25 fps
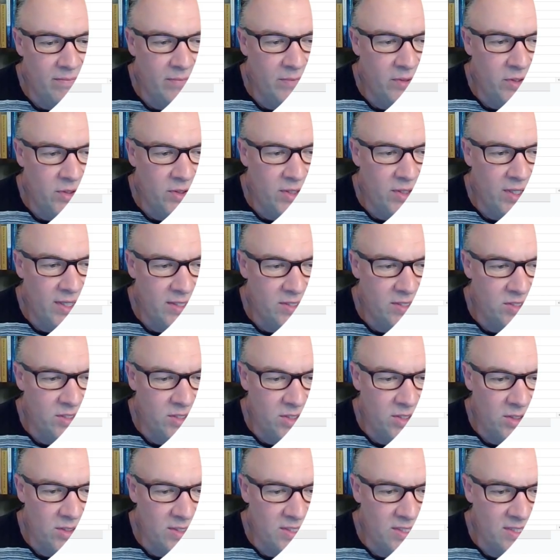you could
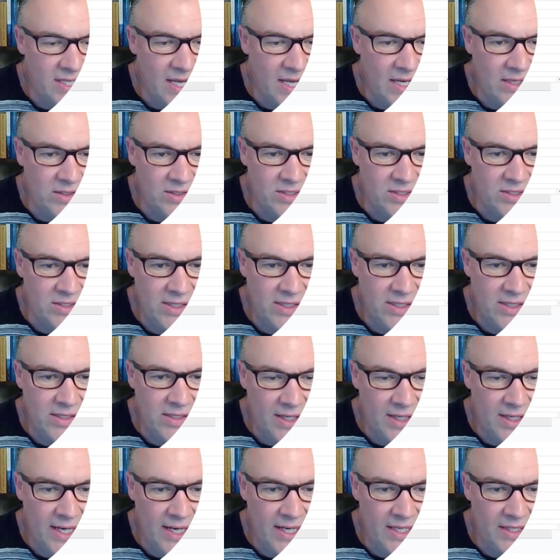insert cells
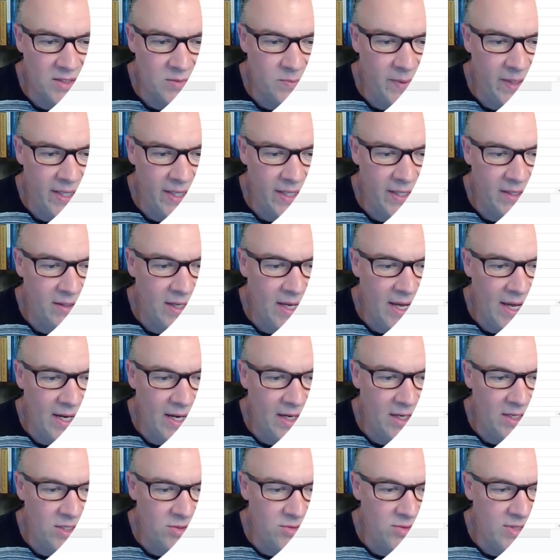here, and I explain how
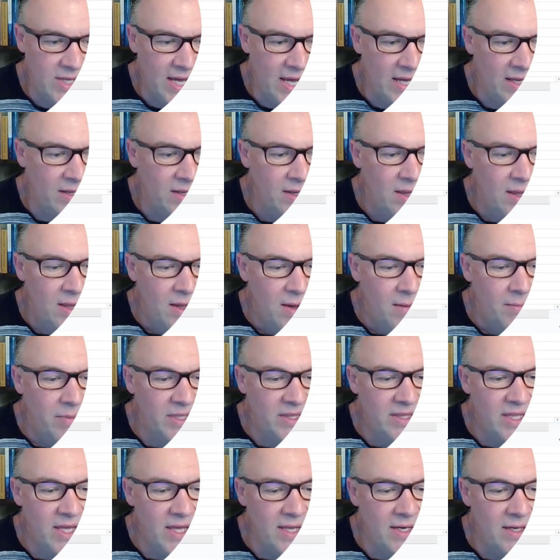to do that.
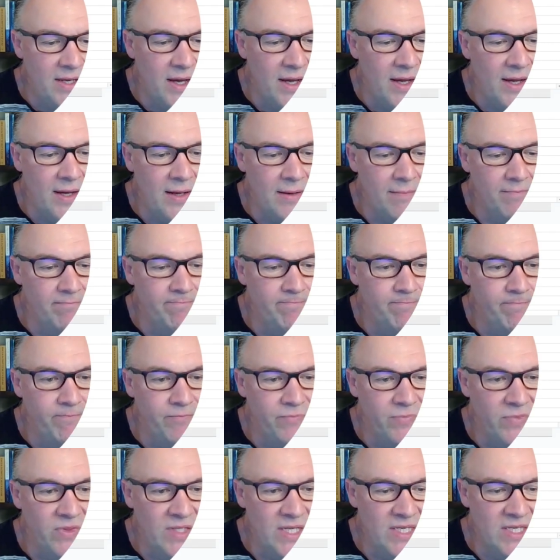But then
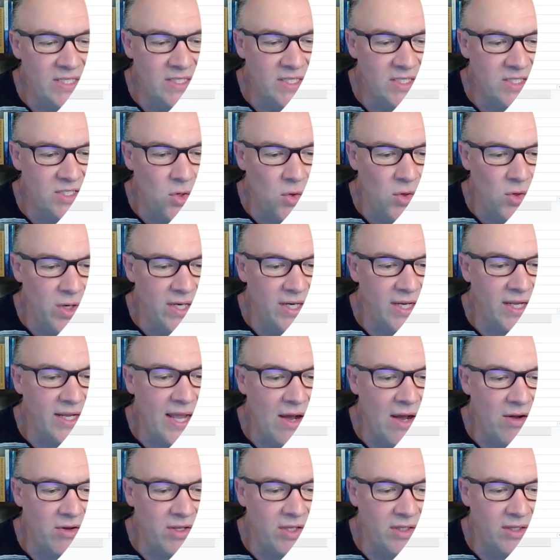this is going to
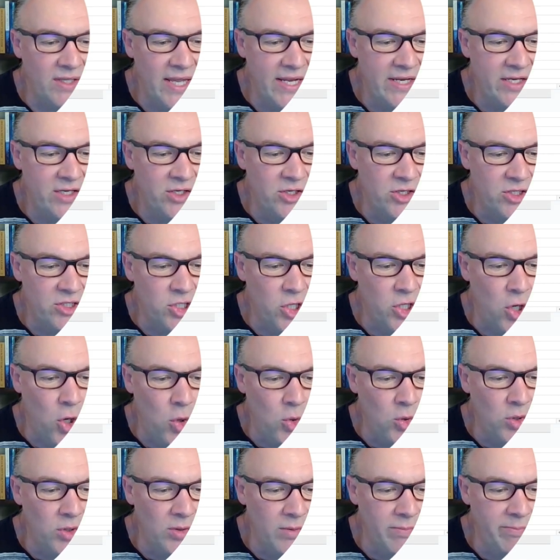calculate your
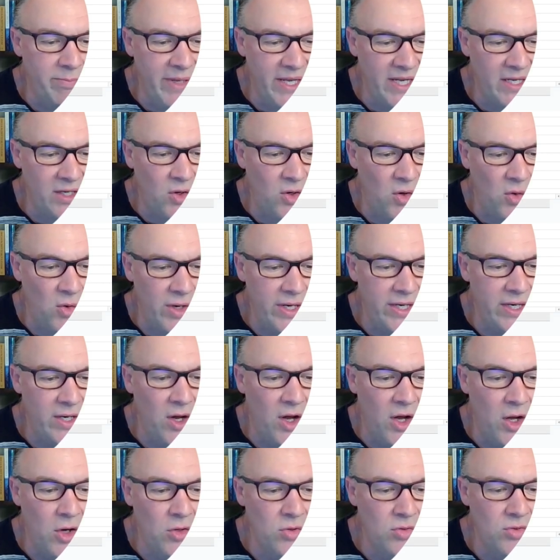total Bitcoin
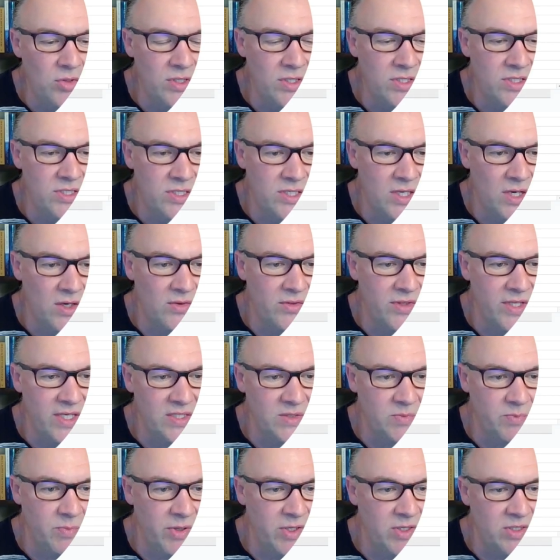owned. So
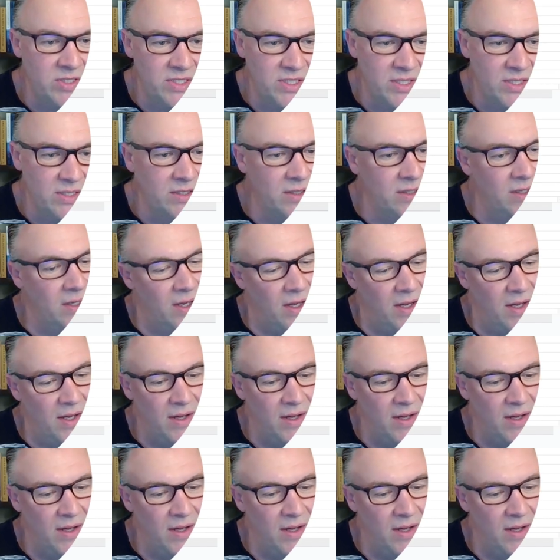this person